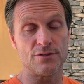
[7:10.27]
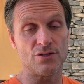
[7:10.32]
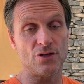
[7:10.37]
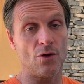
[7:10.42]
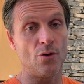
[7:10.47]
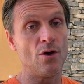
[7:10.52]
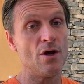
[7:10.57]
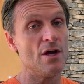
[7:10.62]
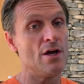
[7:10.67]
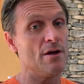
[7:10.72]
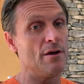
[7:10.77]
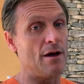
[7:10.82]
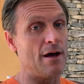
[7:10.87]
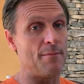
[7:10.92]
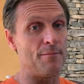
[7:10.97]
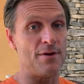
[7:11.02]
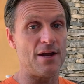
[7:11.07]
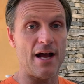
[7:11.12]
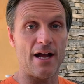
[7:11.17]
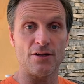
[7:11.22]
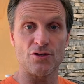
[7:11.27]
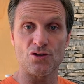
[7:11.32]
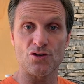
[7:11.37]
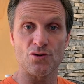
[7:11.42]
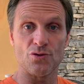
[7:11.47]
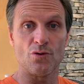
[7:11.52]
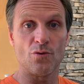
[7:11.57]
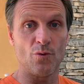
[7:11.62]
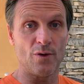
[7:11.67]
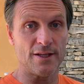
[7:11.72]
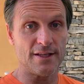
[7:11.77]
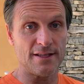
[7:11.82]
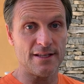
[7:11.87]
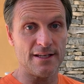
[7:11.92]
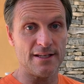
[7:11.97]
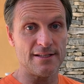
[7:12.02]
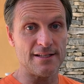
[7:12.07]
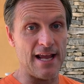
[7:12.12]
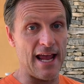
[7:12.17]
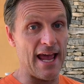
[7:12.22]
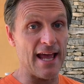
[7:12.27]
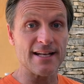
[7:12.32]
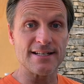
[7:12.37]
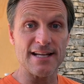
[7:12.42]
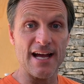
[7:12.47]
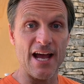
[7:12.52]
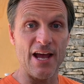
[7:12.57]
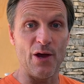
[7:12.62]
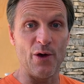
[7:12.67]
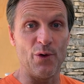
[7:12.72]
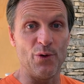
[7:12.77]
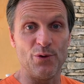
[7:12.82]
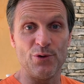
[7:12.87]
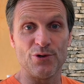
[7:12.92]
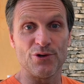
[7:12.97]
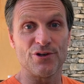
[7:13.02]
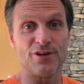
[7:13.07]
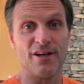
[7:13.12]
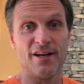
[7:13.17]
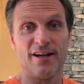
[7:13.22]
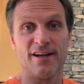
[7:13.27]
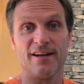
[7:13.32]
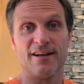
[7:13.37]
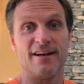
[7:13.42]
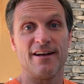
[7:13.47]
So I'm not sure what these anti-odor